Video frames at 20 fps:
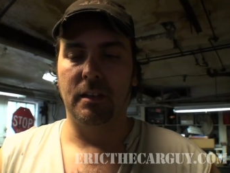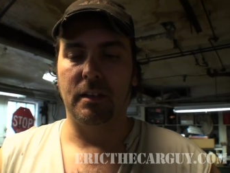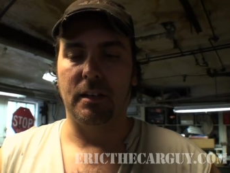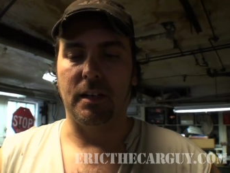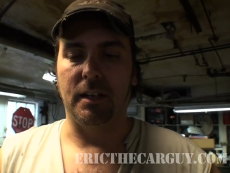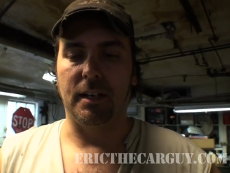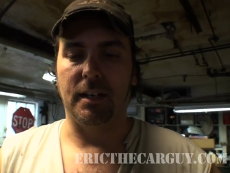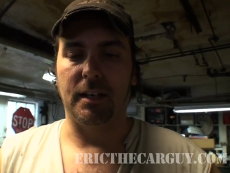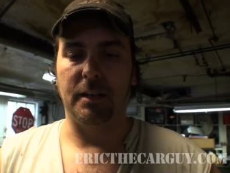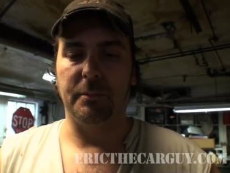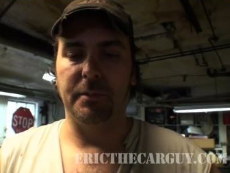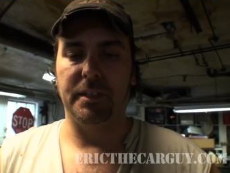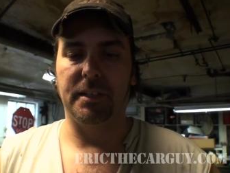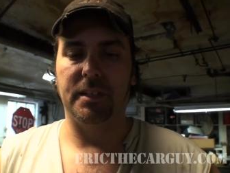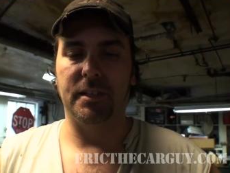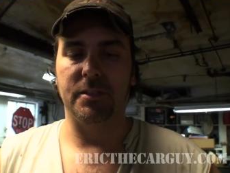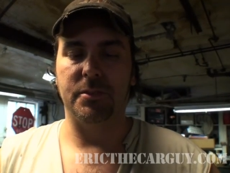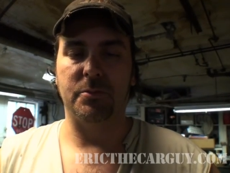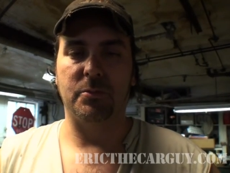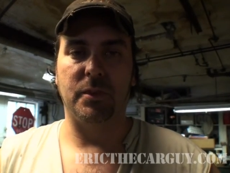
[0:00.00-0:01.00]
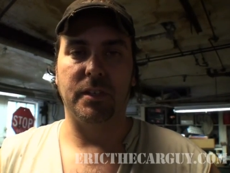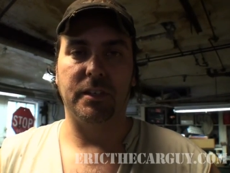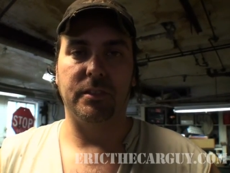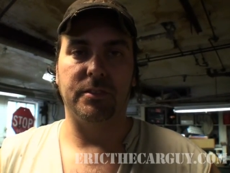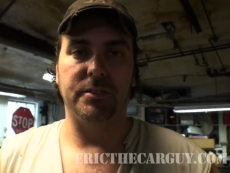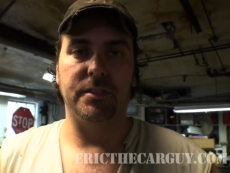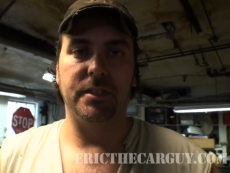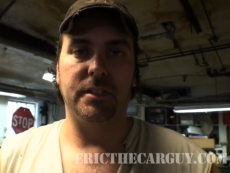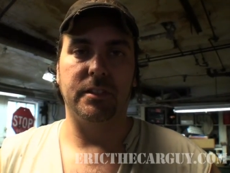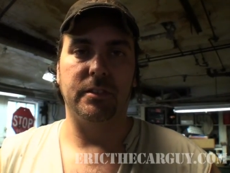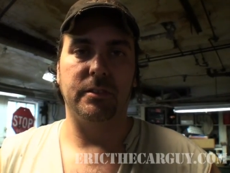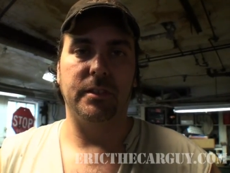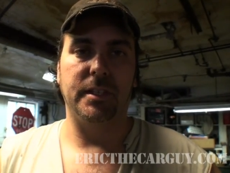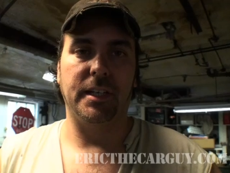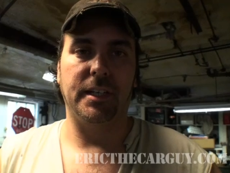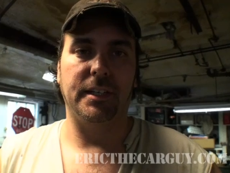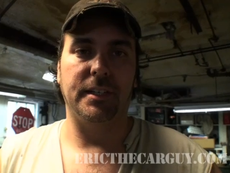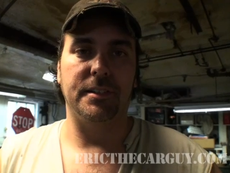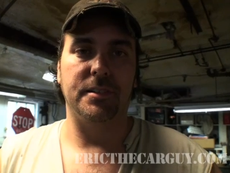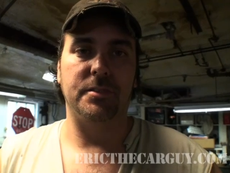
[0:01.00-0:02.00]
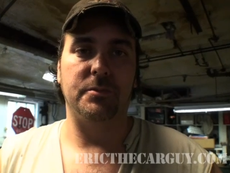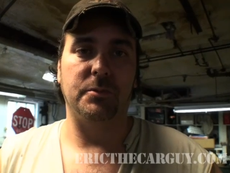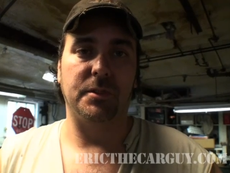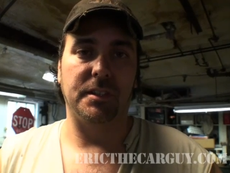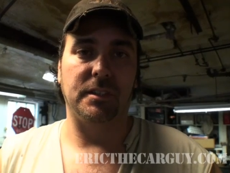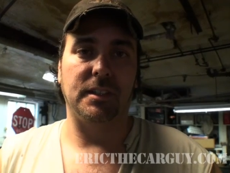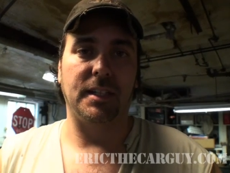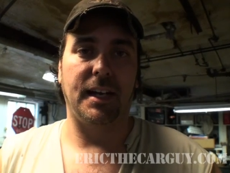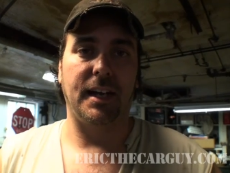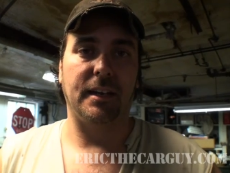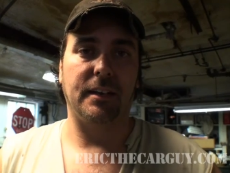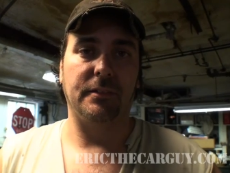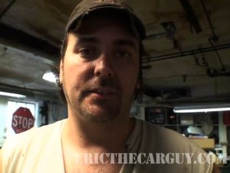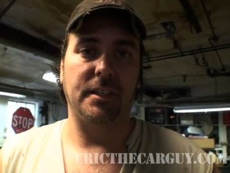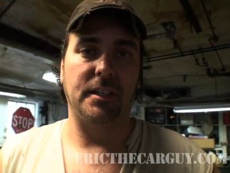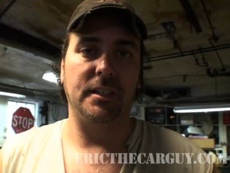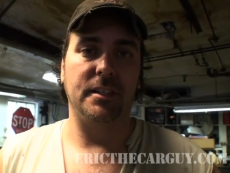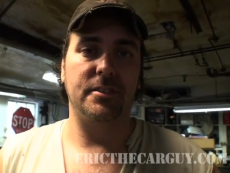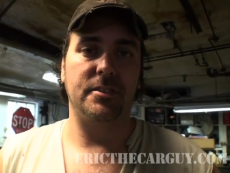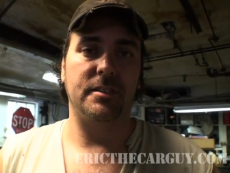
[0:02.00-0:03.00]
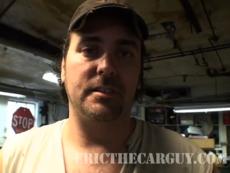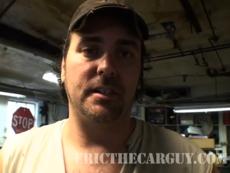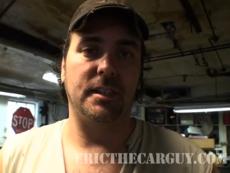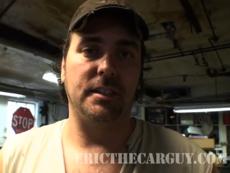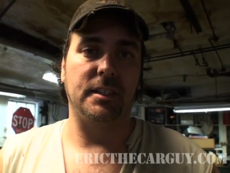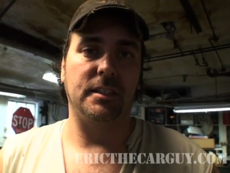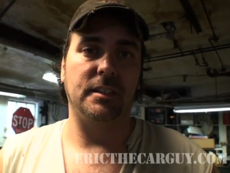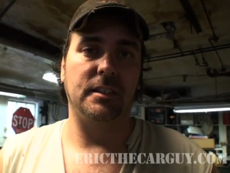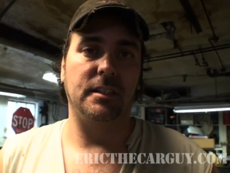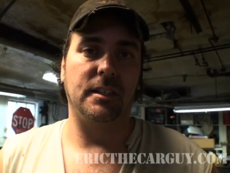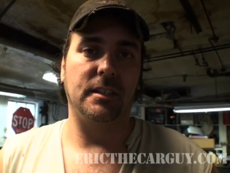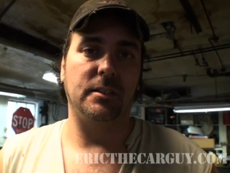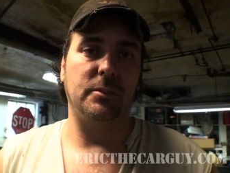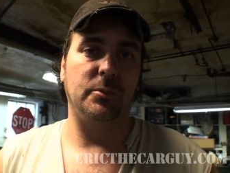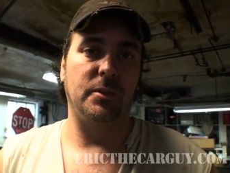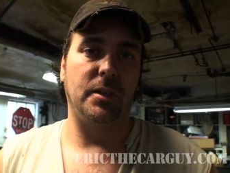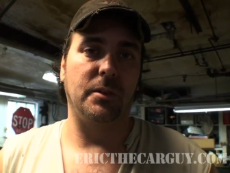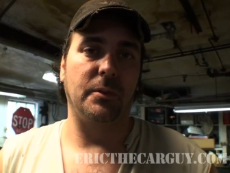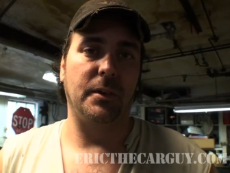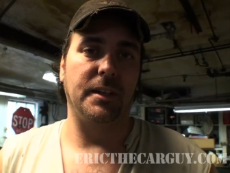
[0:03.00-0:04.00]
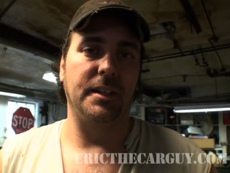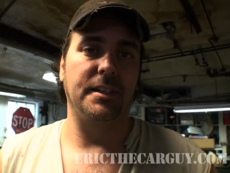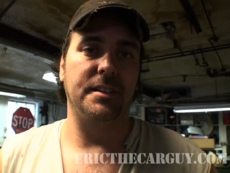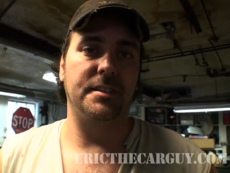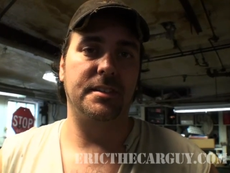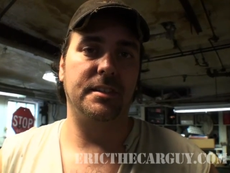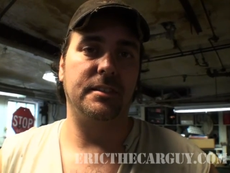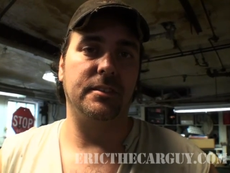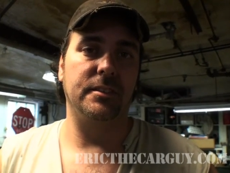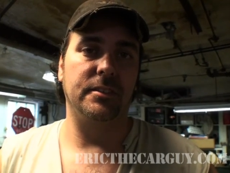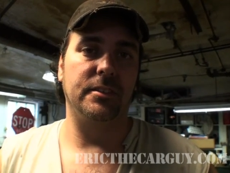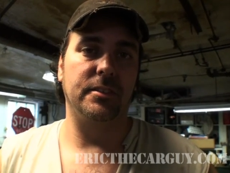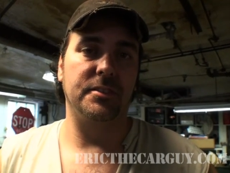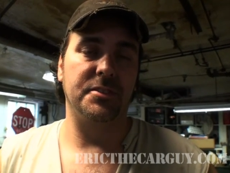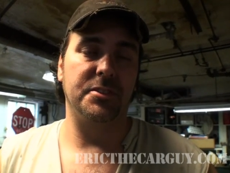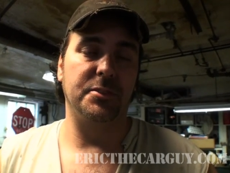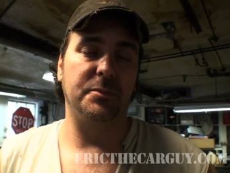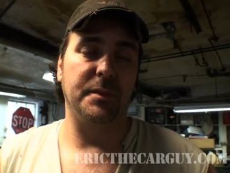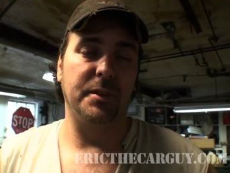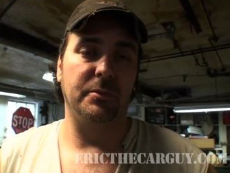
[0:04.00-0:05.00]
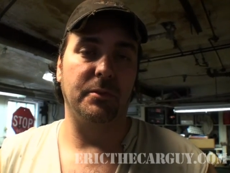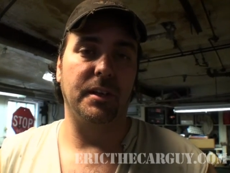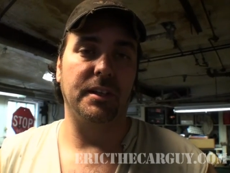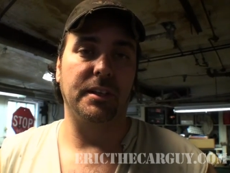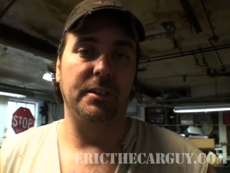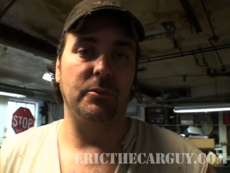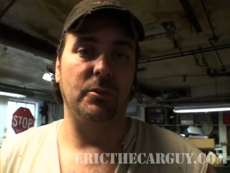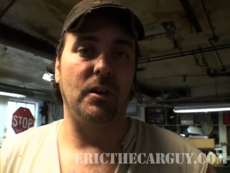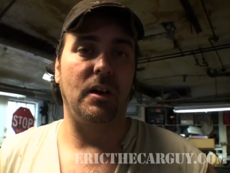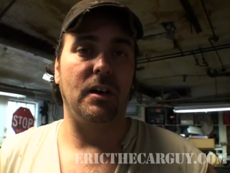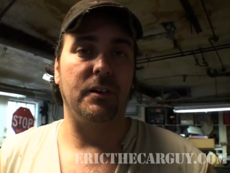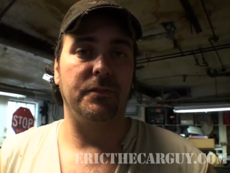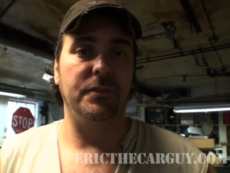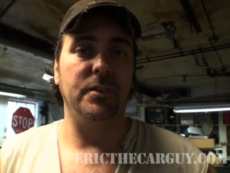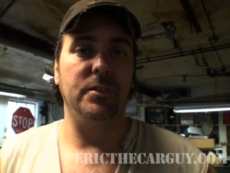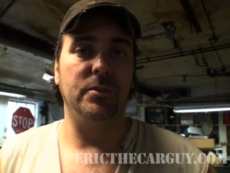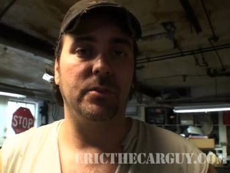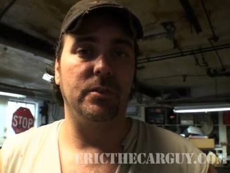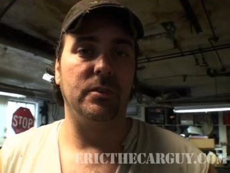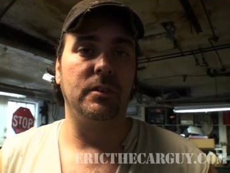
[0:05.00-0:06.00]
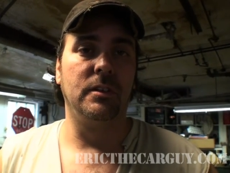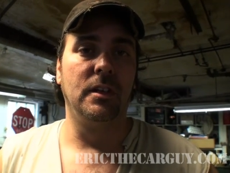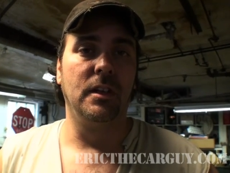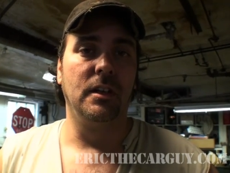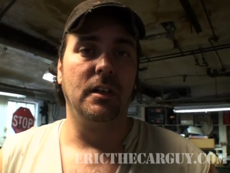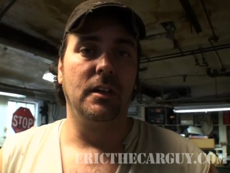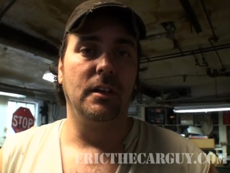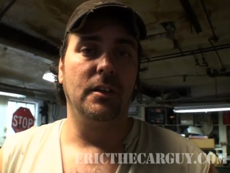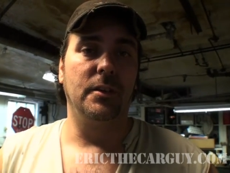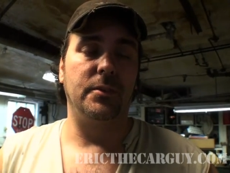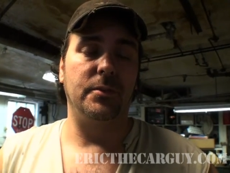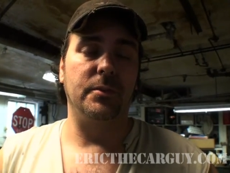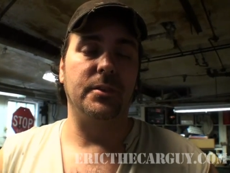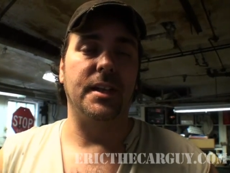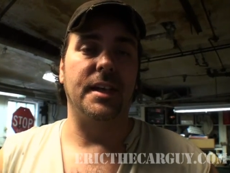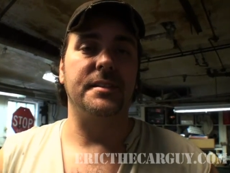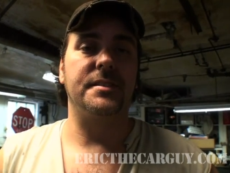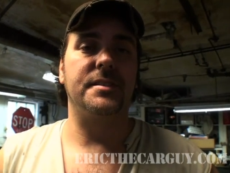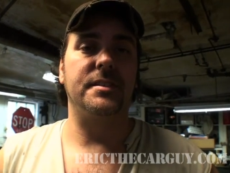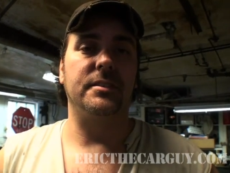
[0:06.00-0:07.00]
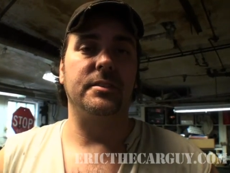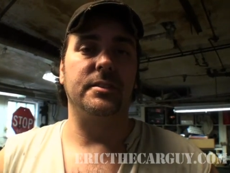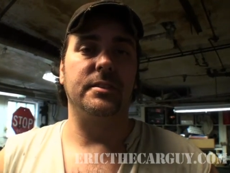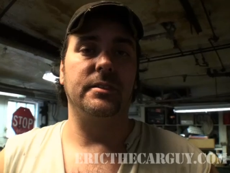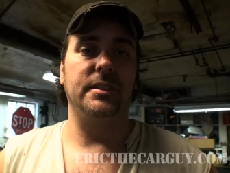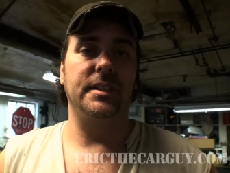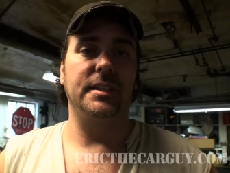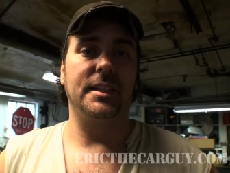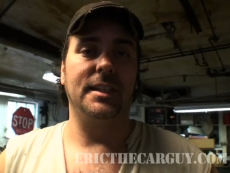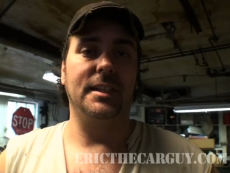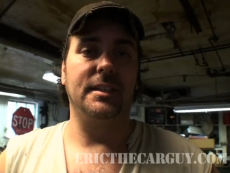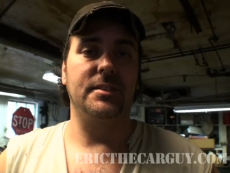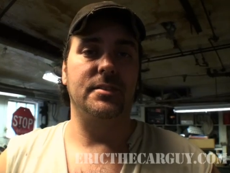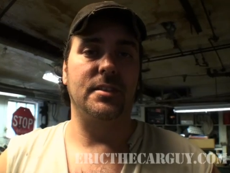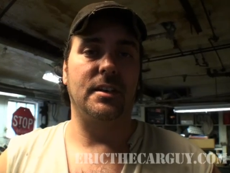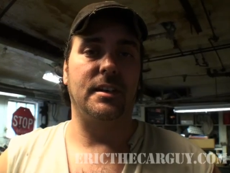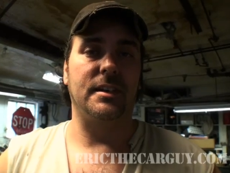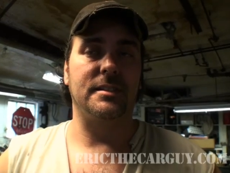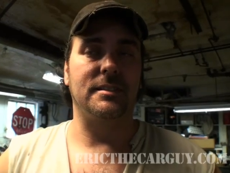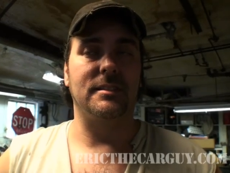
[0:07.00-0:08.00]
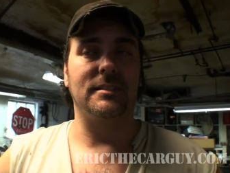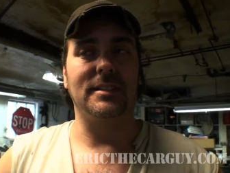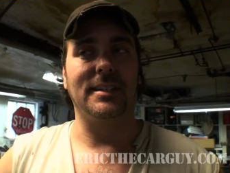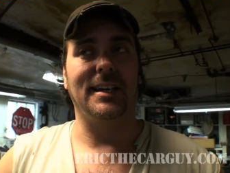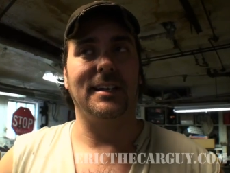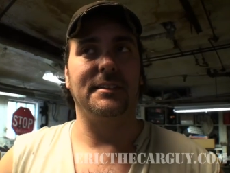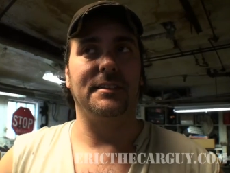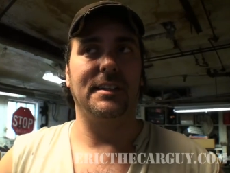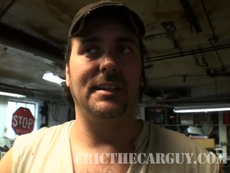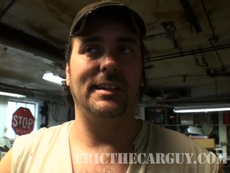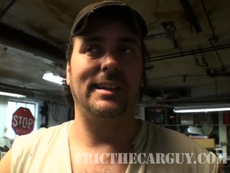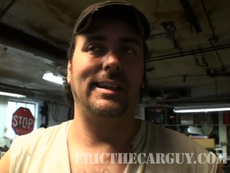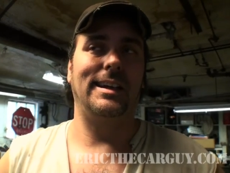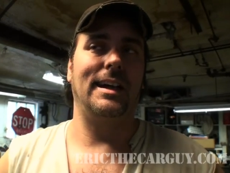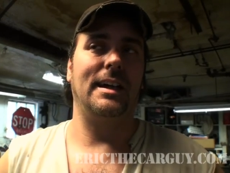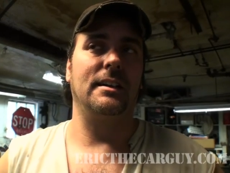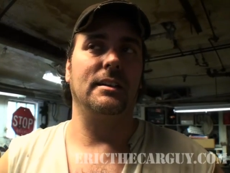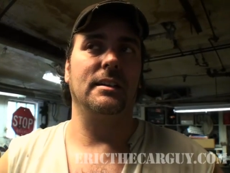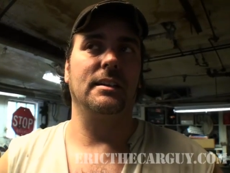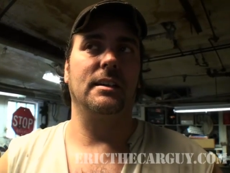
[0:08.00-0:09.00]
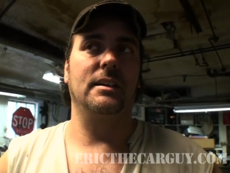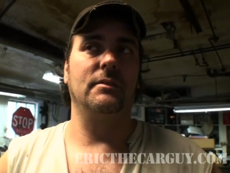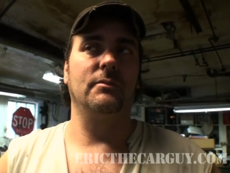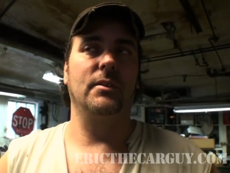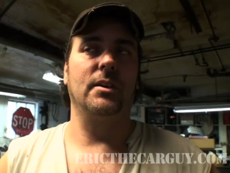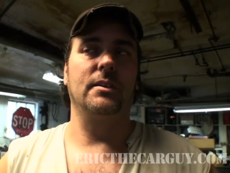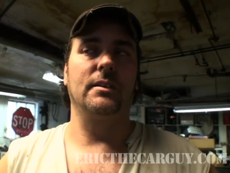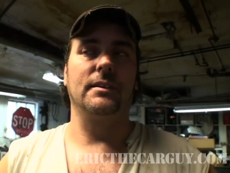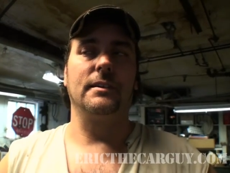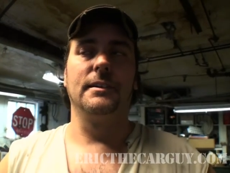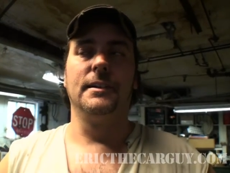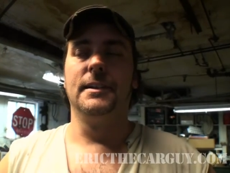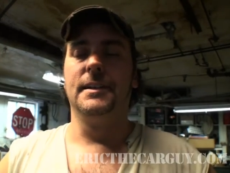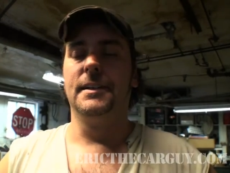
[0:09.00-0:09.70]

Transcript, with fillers: uh, because what you'll do is with the lack of ignition on a, on a well-running cylinder is you'll be running raw fuel through that cylinder into the exhaust and down into the catalytic converter.